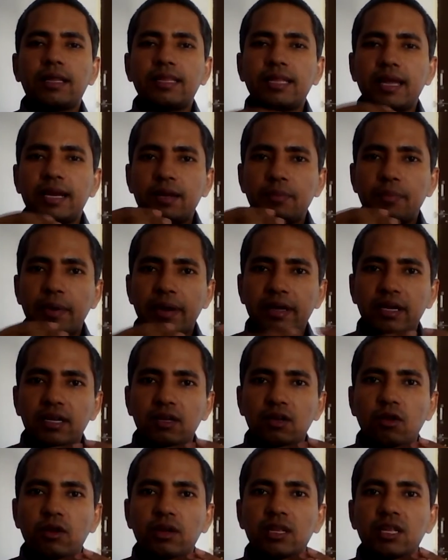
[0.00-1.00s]
they are dependent
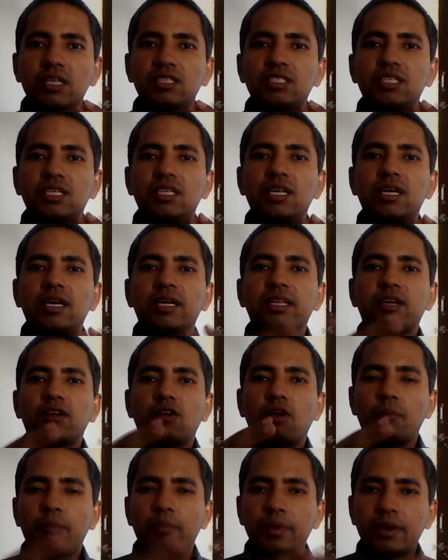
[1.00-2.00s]
on each other, they
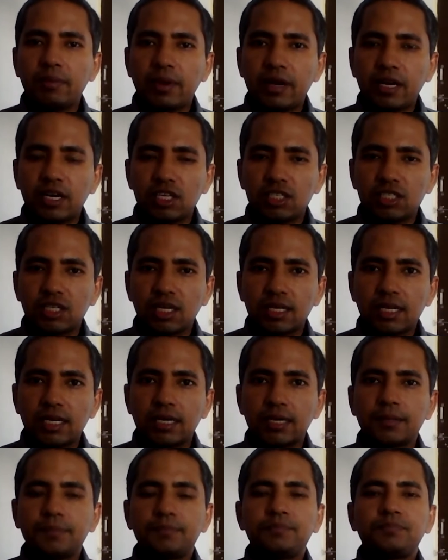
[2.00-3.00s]
complement each
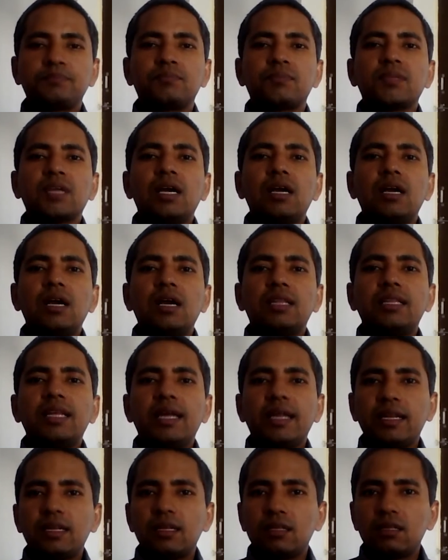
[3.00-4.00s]
other,
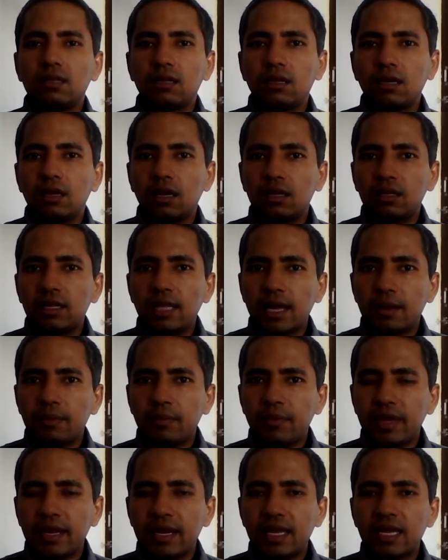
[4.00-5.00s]
then their
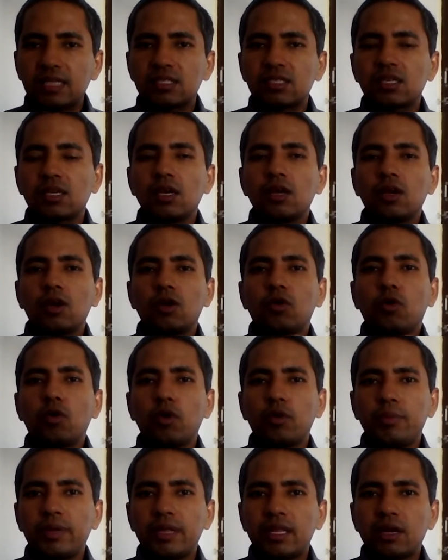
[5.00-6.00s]
meanings
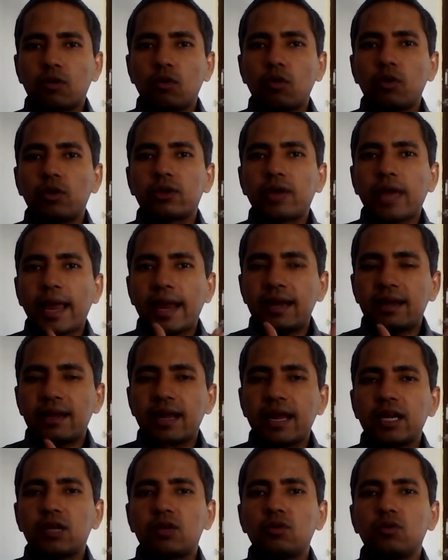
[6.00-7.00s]
could be, the court can
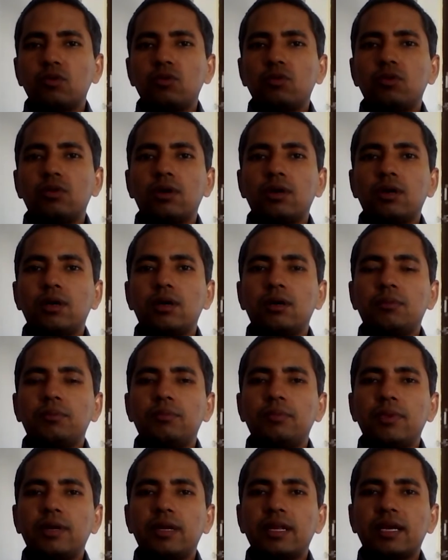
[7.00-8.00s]
try to
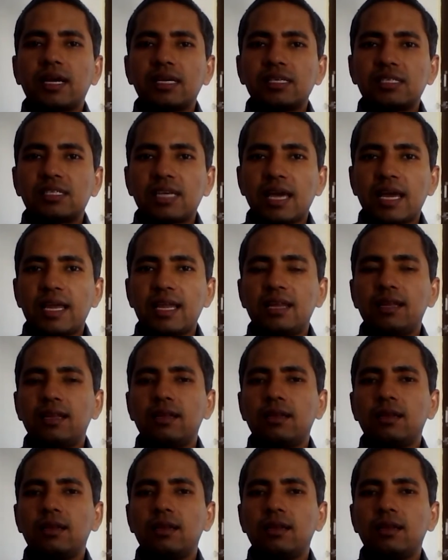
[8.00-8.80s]
reconcile